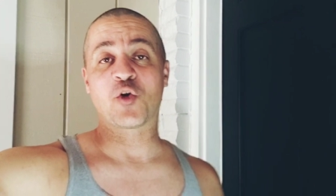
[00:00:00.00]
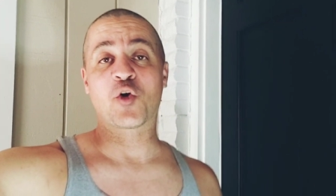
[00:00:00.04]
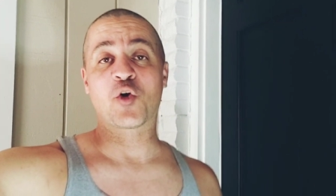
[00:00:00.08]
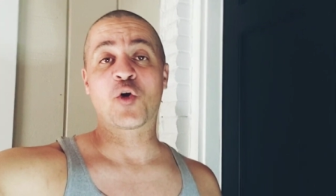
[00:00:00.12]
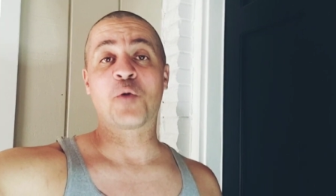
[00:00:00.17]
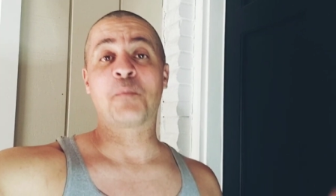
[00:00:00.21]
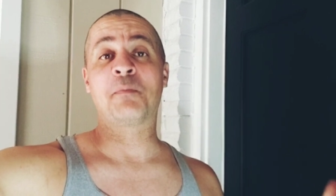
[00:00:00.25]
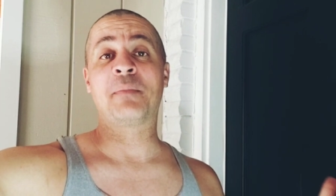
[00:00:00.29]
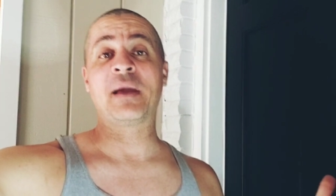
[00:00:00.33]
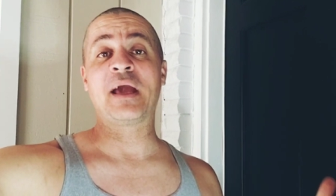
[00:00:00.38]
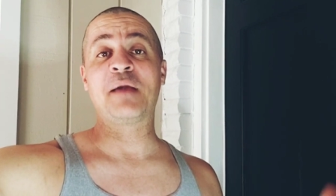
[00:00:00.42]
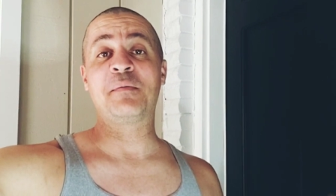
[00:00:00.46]
Her
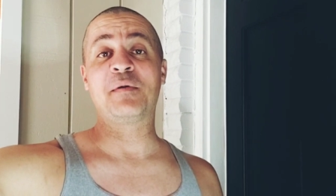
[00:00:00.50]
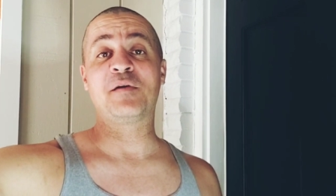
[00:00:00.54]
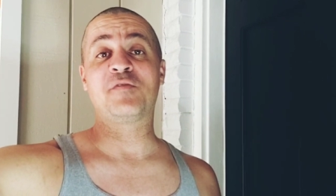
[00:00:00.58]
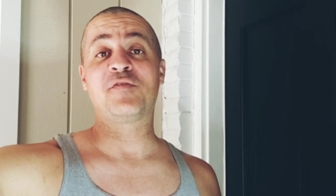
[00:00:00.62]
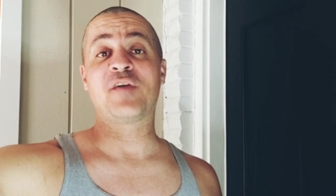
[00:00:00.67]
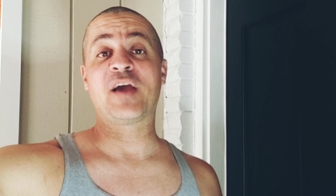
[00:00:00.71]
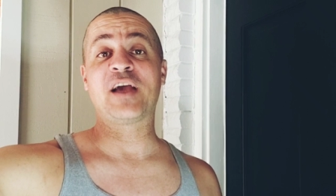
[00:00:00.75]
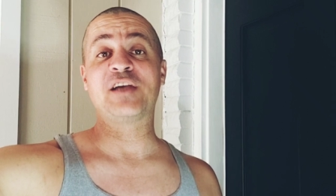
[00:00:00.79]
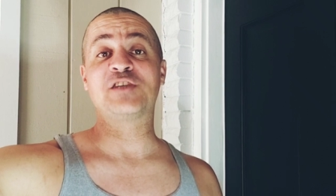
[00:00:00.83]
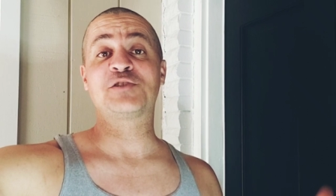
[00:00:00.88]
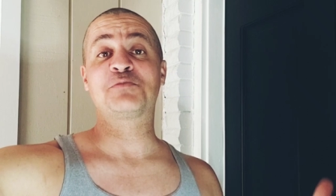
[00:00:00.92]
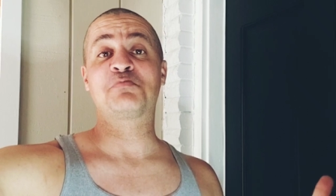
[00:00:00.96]

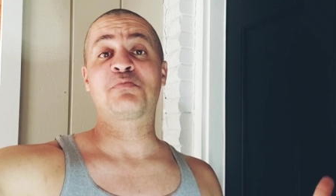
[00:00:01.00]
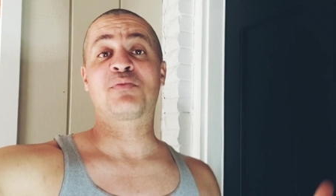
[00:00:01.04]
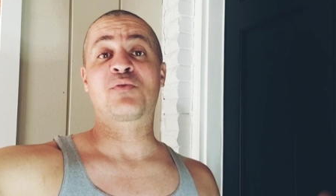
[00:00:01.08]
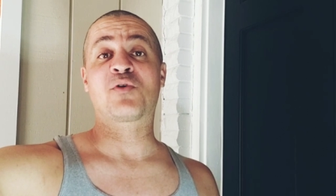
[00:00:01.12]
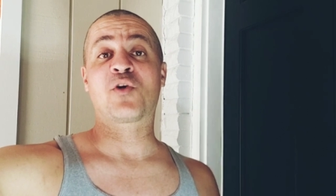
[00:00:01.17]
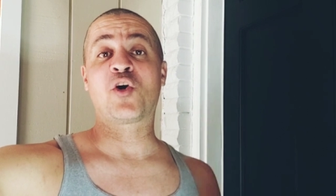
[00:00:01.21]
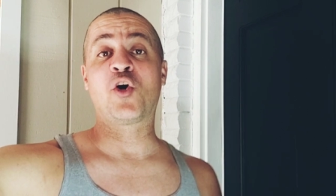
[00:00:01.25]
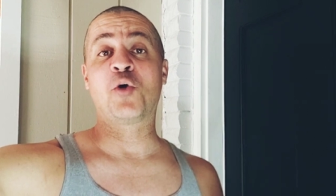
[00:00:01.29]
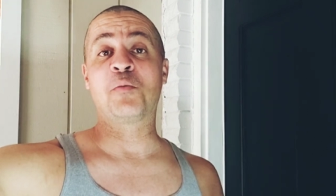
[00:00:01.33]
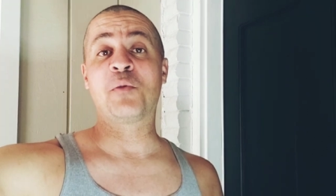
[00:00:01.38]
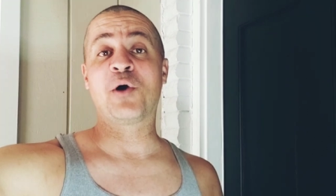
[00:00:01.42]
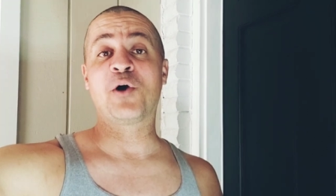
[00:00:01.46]
babyface
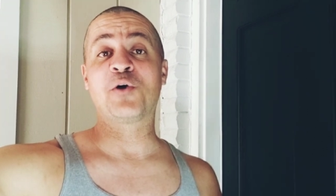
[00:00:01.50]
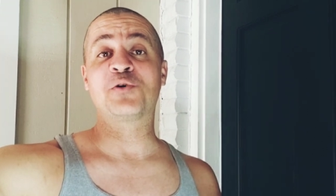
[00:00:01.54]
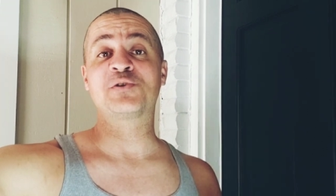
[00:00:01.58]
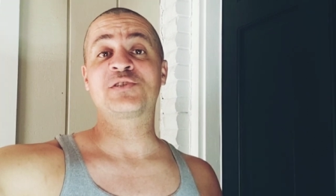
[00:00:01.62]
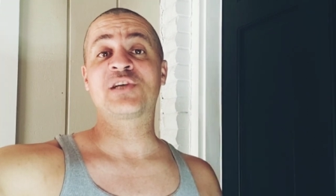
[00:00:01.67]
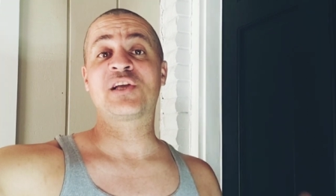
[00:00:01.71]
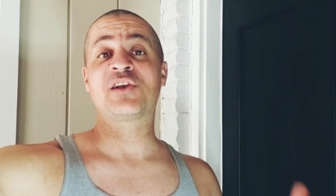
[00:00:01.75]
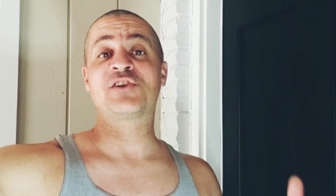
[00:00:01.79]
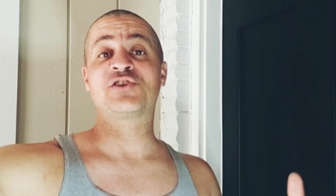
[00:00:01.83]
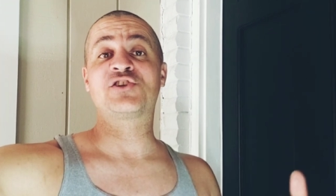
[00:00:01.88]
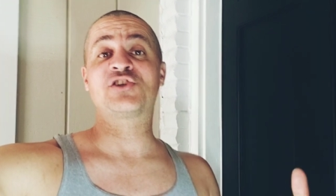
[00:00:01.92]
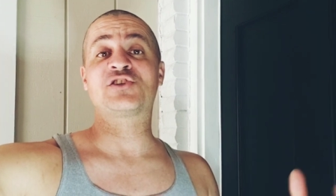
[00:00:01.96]
promos
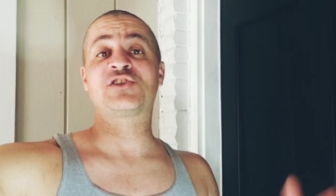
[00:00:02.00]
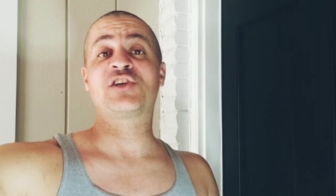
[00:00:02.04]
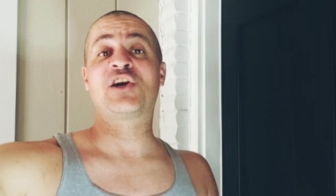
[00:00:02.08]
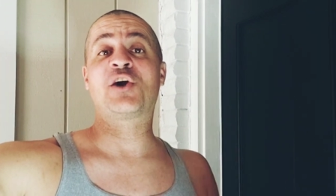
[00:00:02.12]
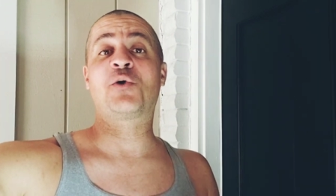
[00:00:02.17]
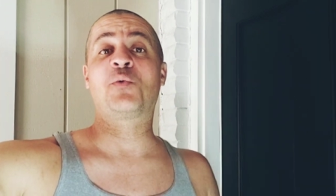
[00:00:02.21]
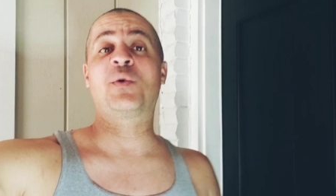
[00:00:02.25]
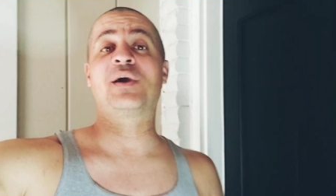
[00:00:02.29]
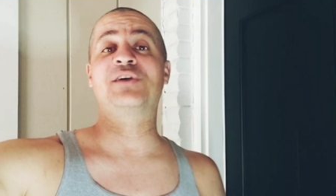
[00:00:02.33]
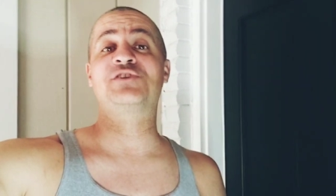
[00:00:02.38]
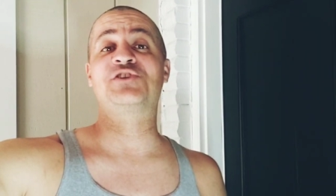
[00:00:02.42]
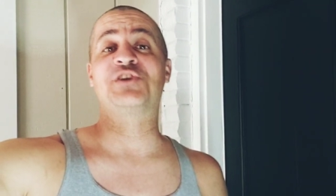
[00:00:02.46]
and just the
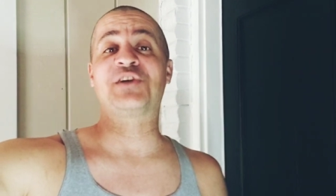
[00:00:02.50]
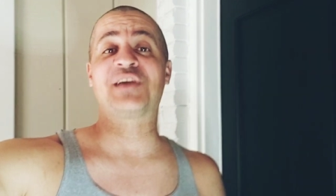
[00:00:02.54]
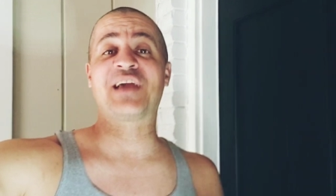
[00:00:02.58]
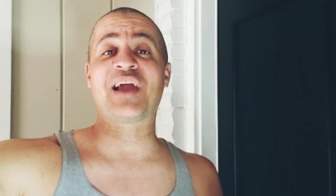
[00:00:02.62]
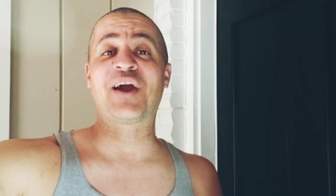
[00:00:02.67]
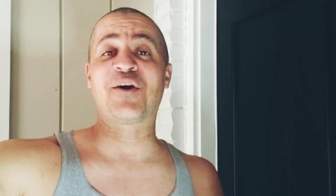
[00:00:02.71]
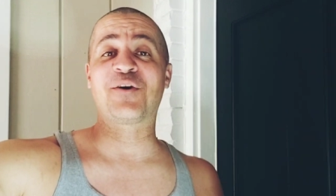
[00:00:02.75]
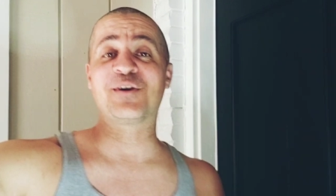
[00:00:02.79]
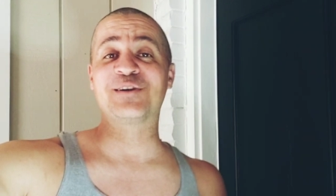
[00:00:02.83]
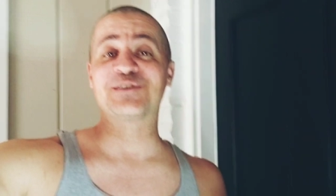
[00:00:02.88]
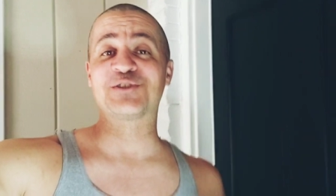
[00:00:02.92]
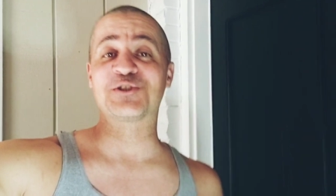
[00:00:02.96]
way she
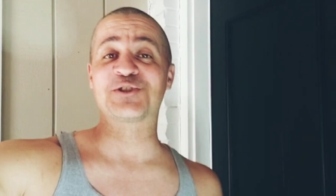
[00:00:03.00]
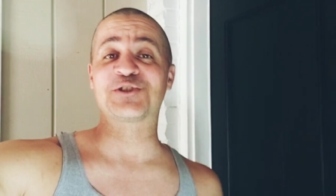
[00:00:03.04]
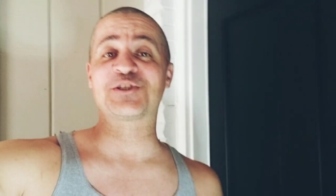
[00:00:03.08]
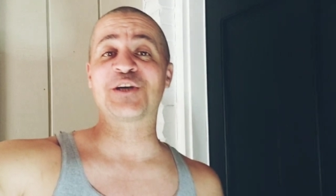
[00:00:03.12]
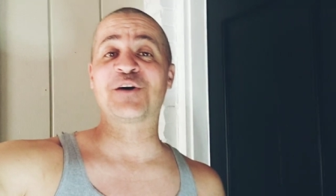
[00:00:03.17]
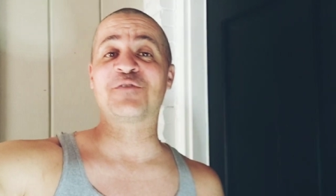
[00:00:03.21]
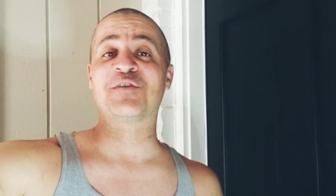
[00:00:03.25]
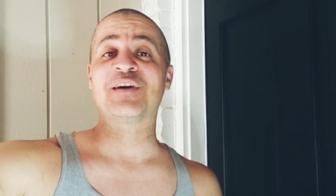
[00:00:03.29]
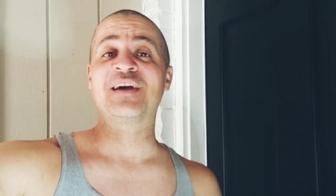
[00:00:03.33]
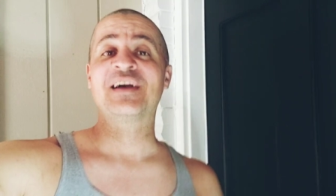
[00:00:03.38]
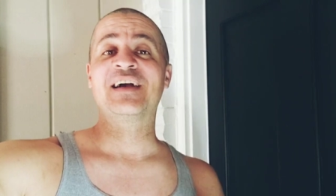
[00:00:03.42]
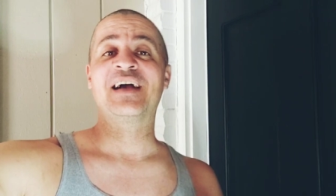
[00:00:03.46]
carries
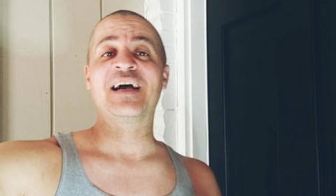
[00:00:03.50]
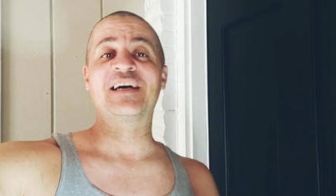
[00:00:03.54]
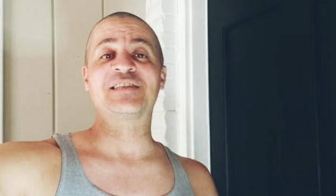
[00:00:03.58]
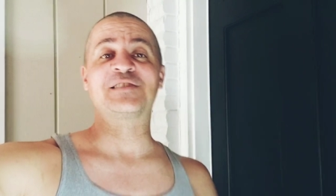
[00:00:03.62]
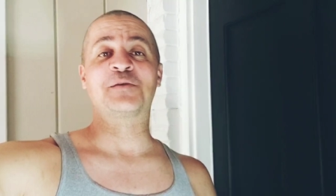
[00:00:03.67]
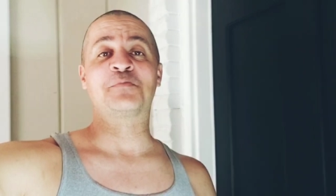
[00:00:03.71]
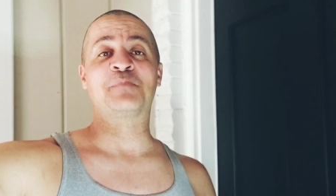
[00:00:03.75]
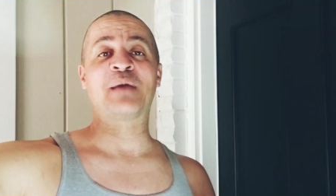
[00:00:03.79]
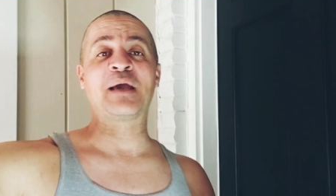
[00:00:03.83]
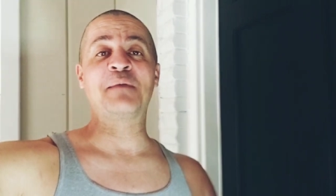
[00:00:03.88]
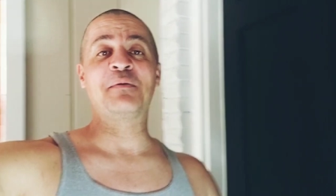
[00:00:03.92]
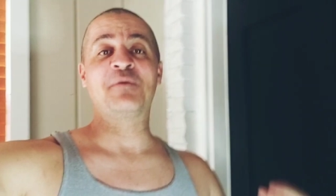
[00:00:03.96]
herself as a
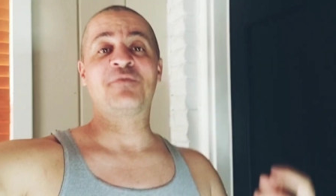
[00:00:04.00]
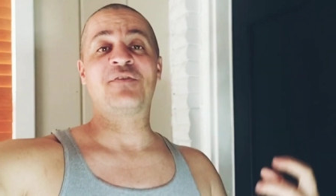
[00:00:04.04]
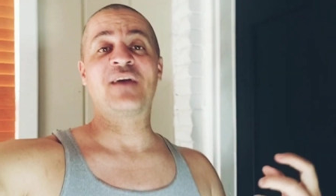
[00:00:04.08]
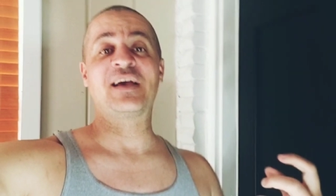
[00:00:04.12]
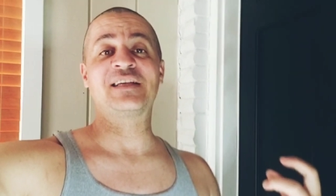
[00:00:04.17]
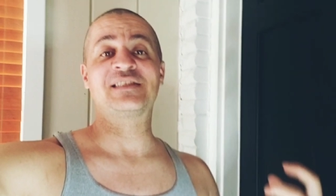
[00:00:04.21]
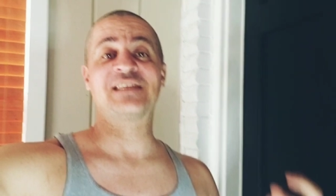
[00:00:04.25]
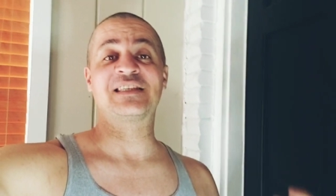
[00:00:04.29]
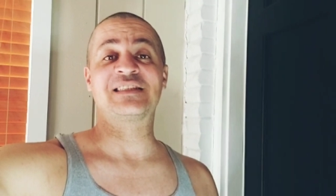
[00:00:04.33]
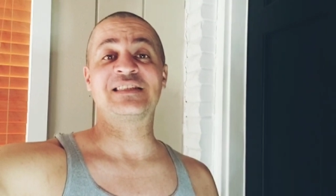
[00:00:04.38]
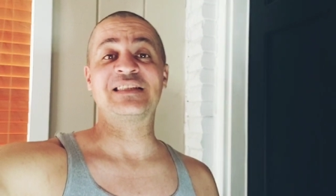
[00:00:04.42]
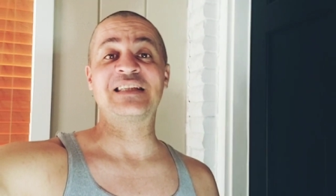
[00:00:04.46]

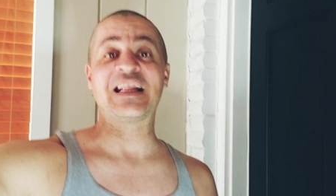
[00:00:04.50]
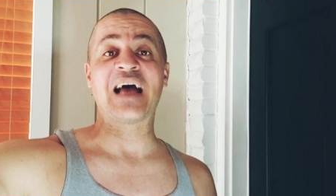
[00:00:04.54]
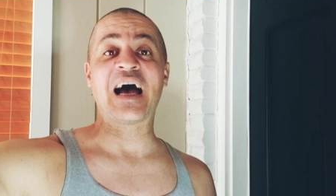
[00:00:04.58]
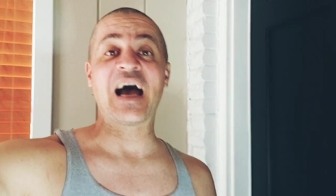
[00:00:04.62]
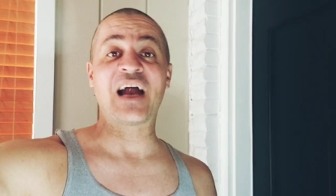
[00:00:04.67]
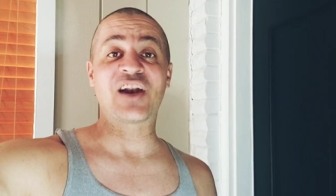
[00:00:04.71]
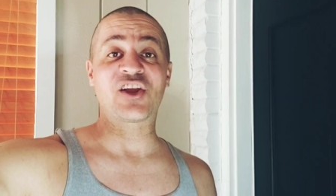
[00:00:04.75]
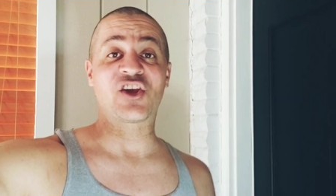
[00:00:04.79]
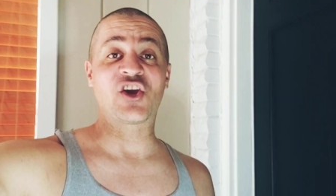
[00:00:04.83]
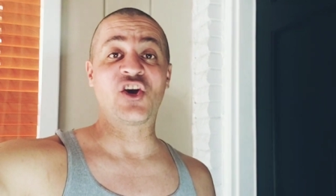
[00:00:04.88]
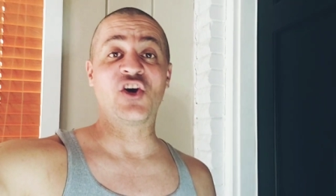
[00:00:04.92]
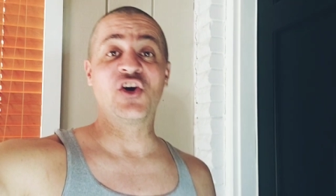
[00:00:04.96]
babyface is
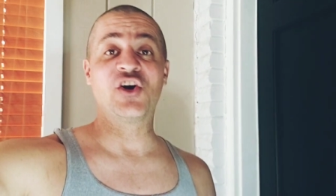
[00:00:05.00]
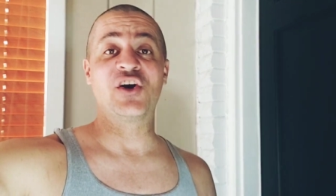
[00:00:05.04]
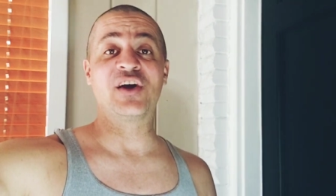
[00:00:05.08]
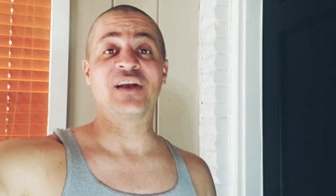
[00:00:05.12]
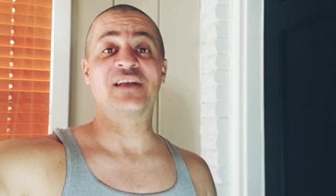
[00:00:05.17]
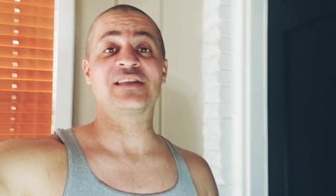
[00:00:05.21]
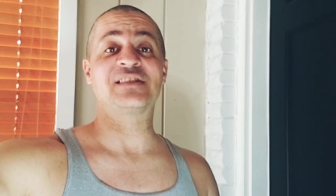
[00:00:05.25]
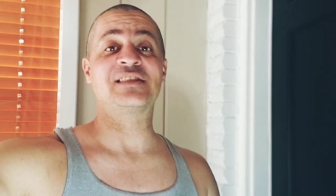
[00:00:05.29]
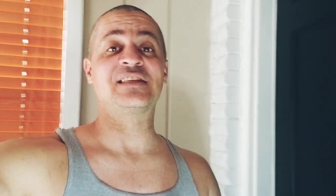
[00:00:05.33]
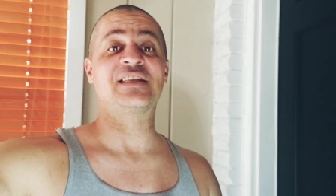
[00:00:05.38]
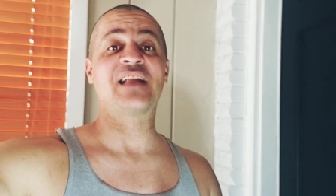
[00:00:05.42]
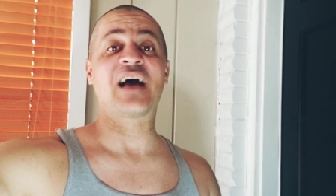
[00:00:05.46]
not good.
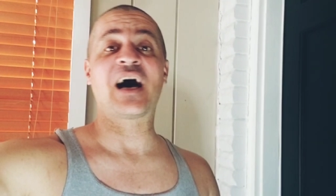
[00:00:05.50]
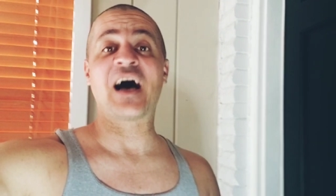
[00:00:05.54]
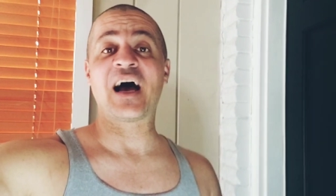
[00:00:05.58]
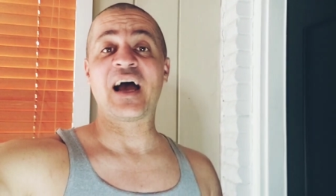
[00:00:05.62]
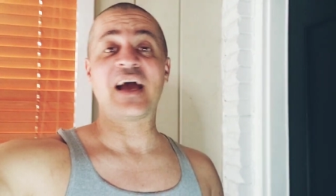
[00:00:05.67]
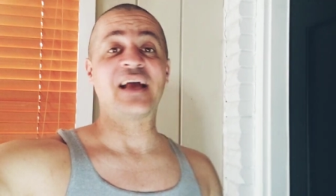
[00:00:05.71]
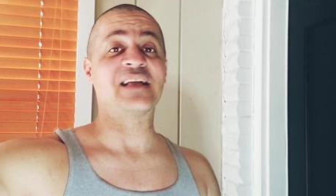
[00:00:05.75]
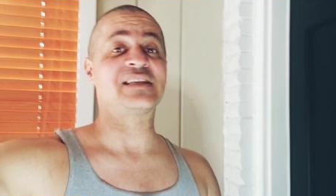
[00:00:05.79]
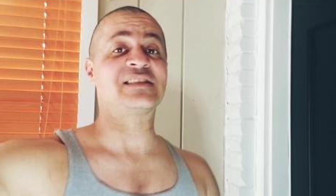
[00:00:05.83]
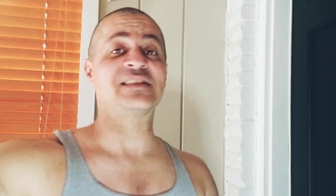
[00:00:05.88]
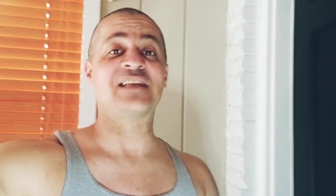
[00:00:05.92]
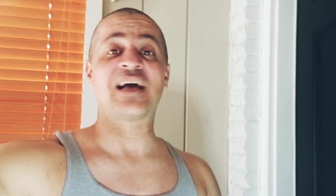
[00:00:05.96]
It's
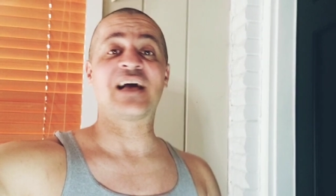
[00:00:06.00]
not.